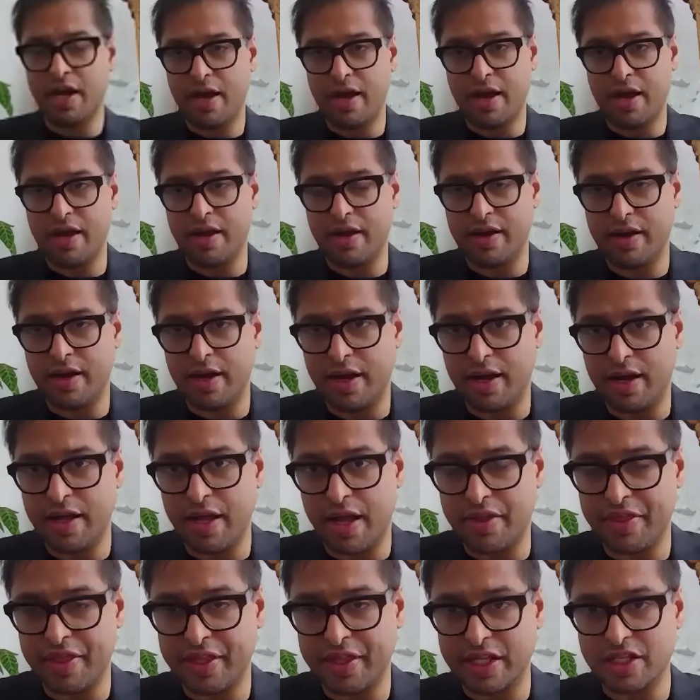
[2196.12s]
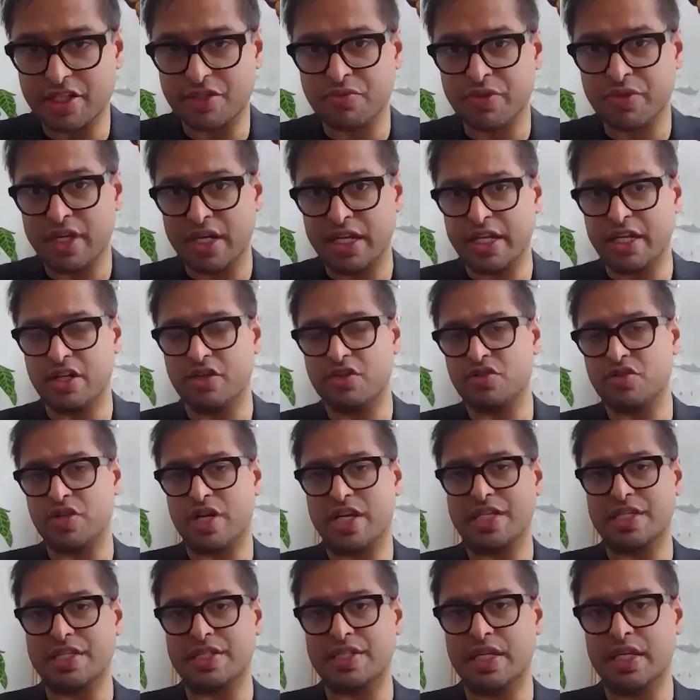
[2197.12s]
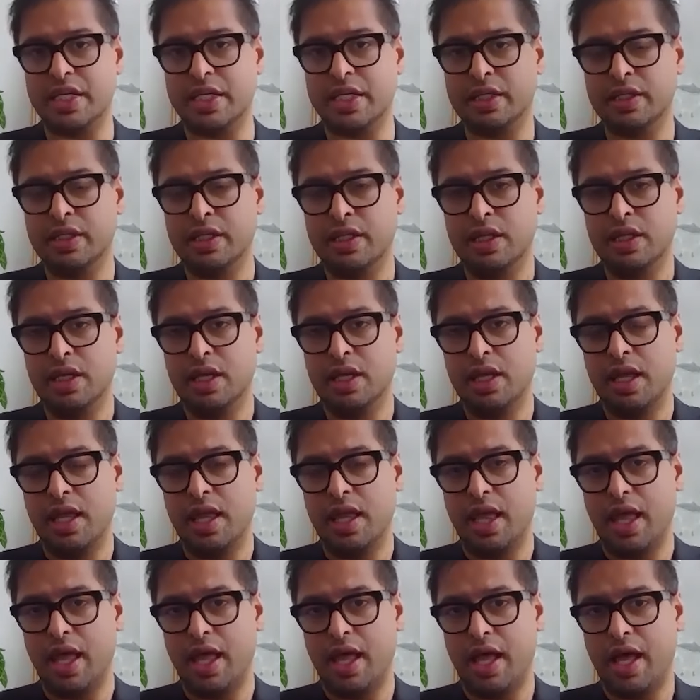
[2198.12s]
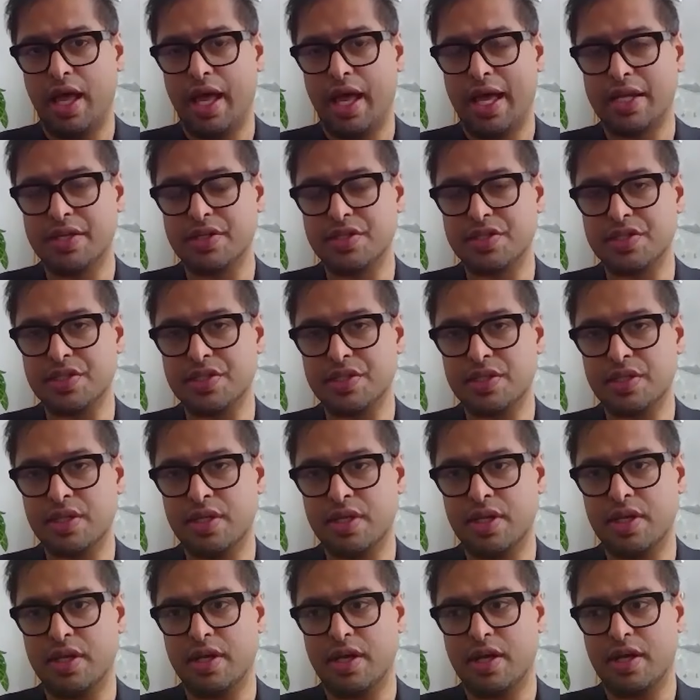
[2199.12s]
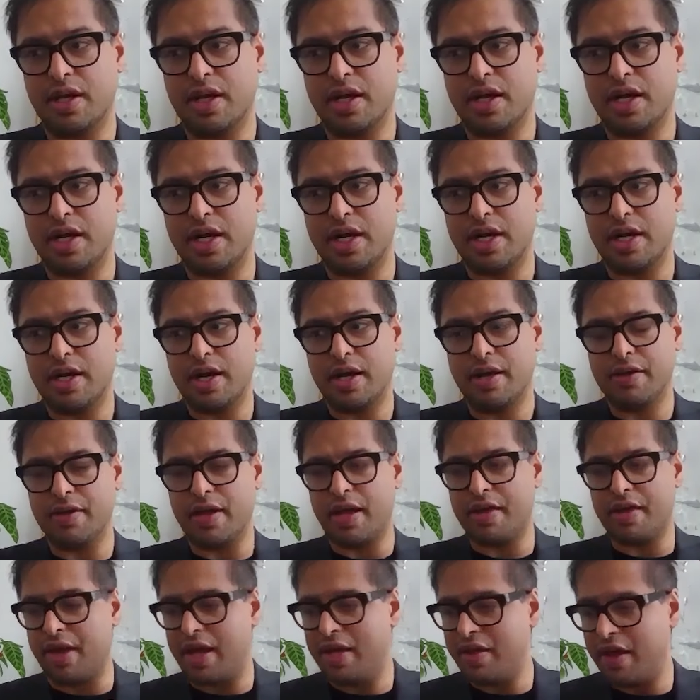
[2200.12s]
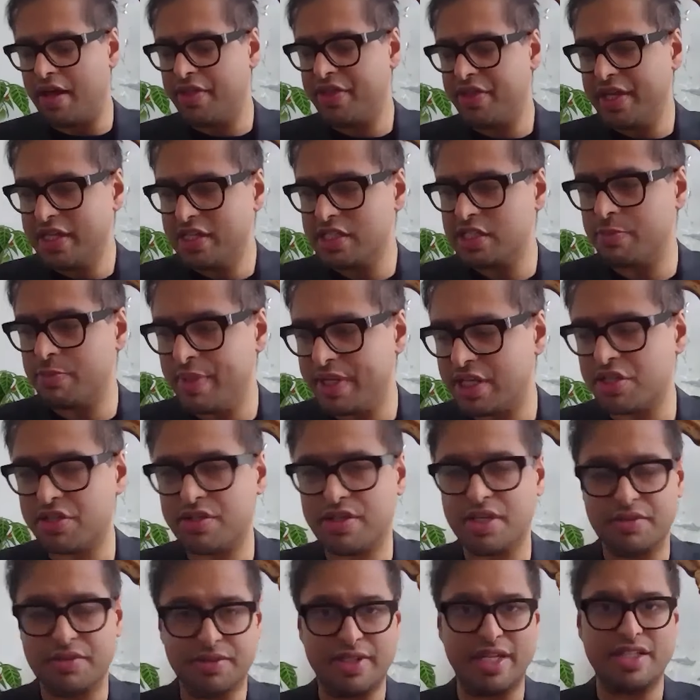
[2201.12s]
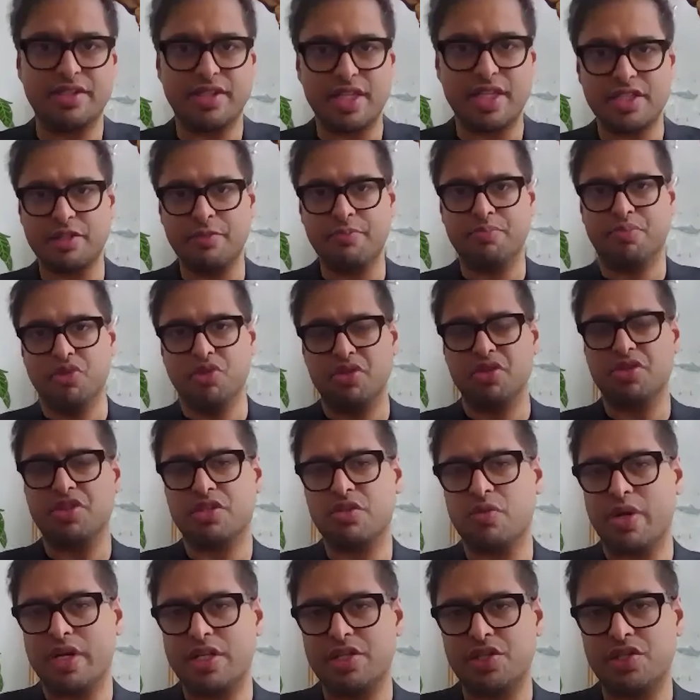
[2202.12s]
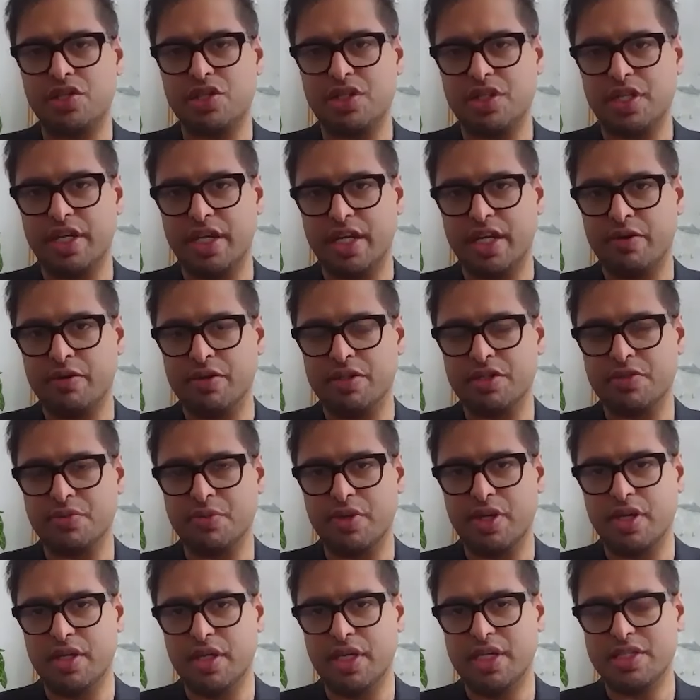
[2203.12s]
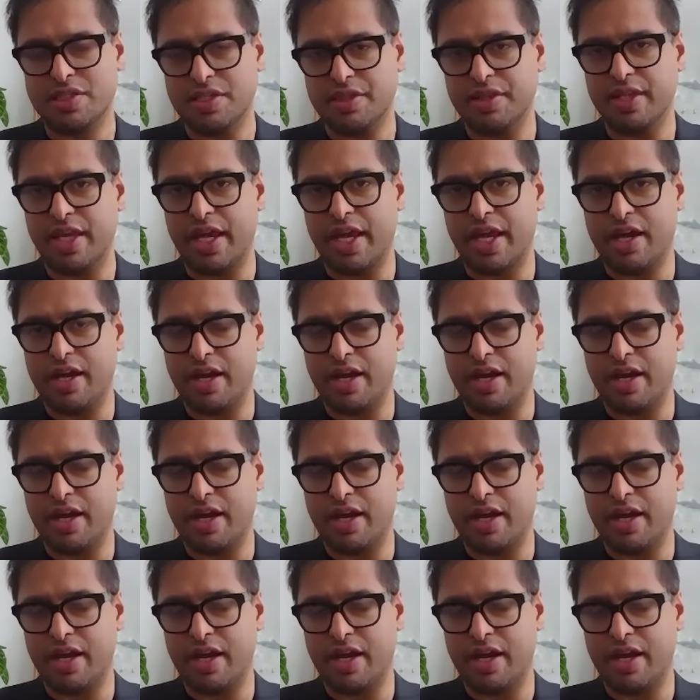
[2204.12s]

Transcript: I think that's really interesting. And I think it speaks that there's a broader question here, isn't there?